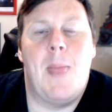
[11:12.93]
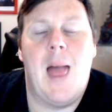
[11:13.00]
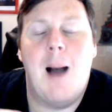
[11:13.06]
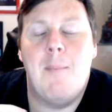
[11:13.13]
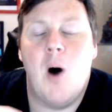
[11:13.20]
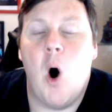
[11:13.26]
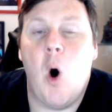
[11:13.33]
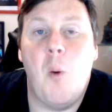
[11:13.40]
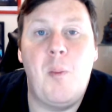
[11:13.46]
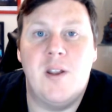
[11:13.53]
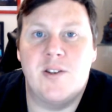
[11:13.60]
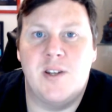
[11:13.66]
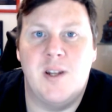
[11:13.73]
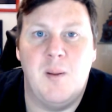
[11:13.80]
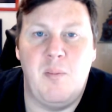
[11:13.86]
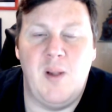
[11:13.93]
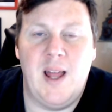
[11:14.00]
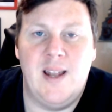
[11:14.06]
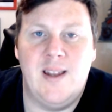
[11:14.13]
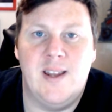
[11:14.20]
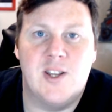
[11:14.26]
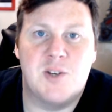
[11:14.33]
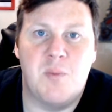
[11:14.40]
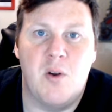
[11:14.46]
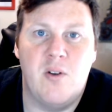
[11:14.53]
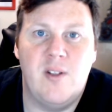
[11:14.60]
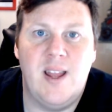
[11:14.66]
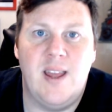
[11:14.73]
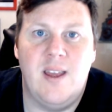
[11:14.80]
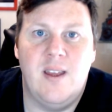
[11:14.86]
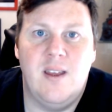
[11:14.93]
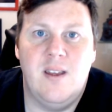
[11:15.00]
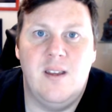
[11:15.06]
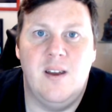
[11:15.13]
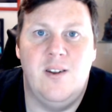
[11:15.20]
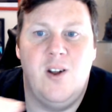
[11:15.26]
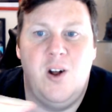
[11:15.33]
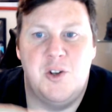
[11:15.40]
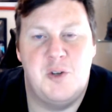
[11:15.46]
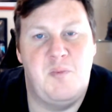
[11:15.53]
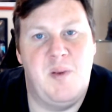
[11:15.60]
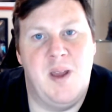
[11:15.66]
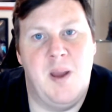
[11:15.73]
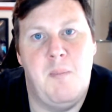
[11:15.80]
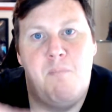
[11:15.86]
I'm hoping it's going to blend in smoothly and not just be a